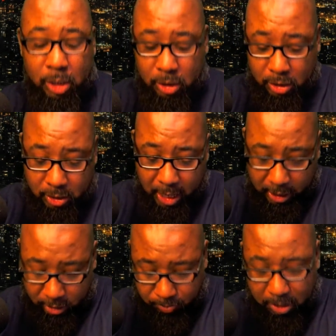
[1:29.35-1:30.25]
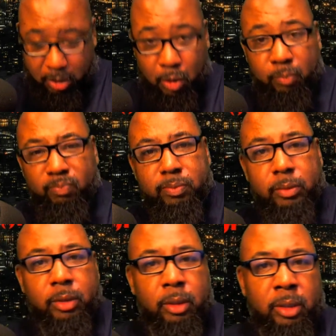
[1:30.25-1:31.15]
This tax bill
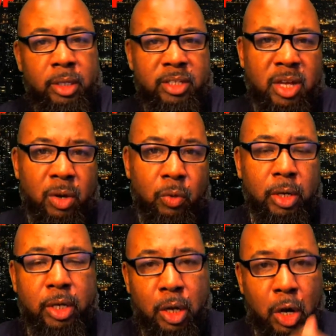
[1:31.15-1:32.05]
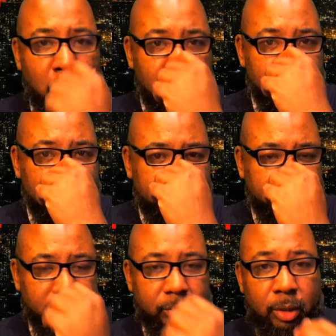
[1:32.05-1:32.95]
is going to really hurt
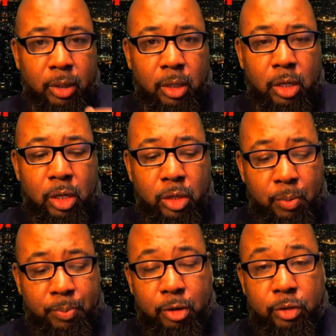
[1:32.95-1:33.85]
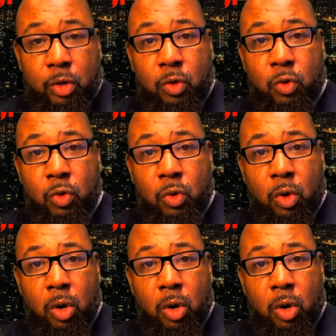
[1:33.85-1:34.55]
the person who